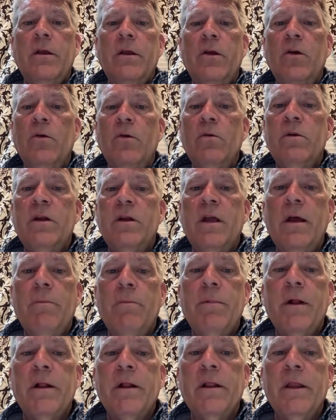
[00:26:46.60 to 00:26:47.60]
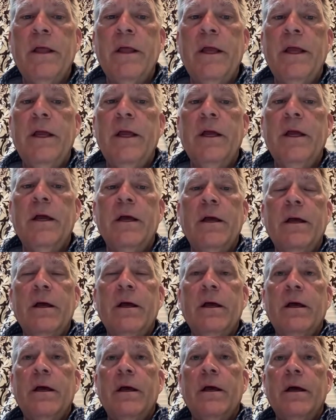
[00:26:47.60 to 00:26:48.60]
you typically
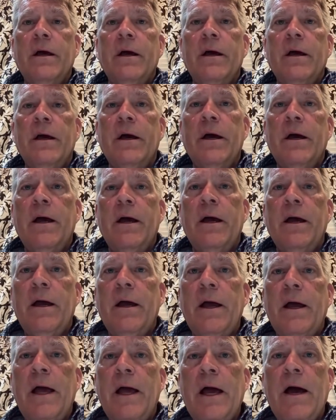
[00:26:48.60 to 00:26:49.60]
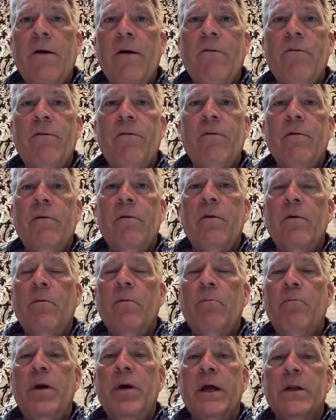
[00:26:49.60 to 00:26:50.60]
have
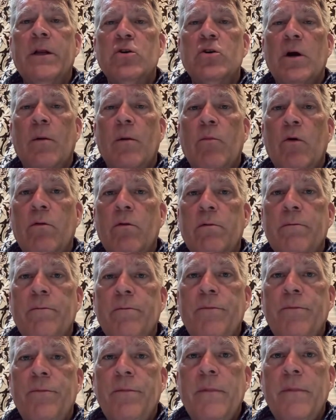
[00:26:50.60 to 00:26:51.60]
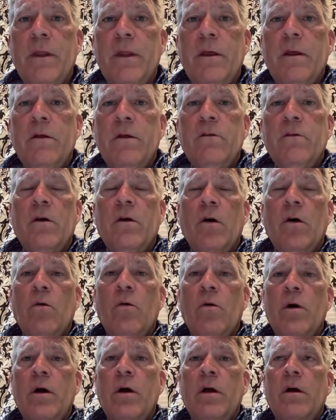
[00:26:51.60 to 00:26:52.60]
big trouble.
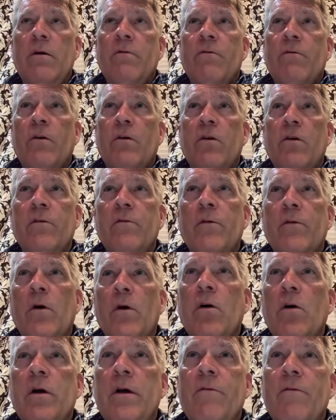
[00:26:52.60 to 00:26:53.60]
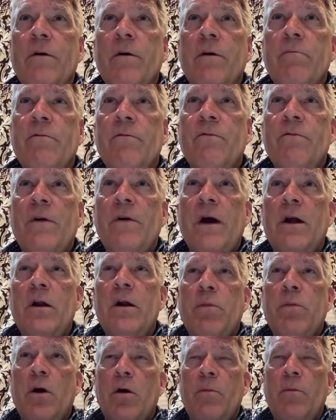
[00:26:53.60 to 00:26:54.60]
So, first of all, if a fire
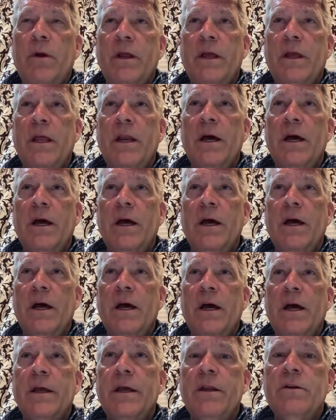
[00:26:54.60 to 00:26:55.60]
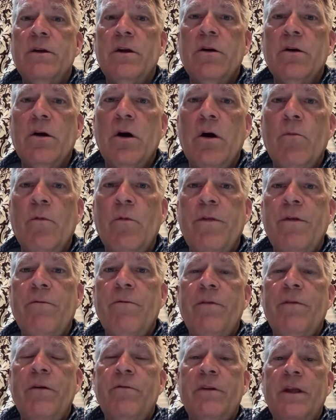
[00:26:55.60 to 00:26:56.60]
department cannot get to your home within
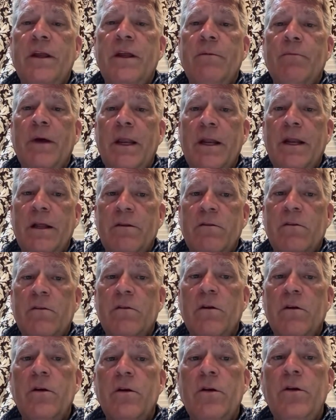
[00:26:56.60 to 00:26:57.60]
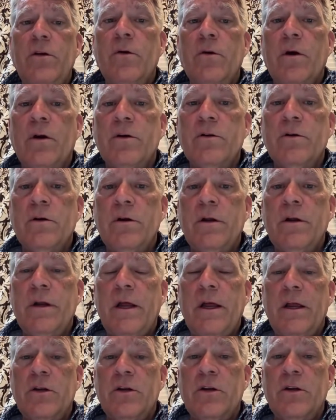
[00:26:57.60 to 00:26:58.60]
15 minutes, you're
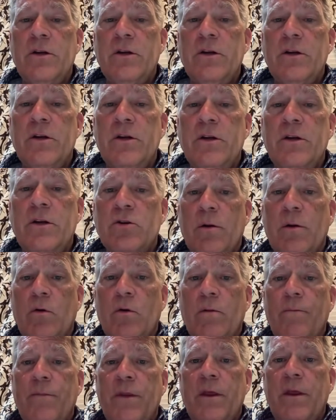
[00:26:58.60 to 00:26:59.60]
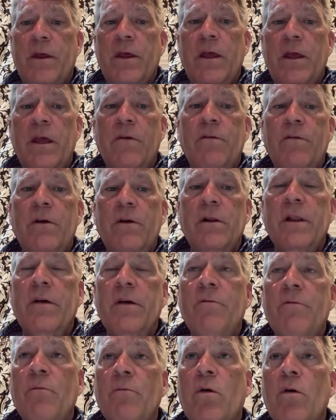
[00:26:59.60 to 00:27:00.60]
in trouble. If you
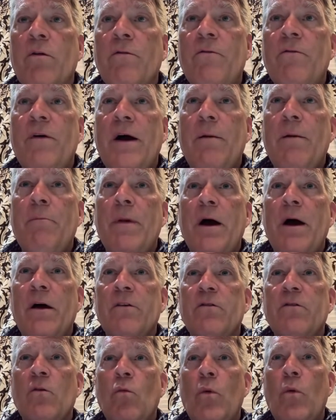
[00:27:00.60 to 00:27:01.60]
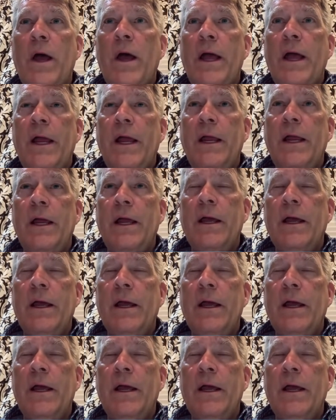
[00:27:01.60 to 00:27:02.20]
live more than 5 miles away,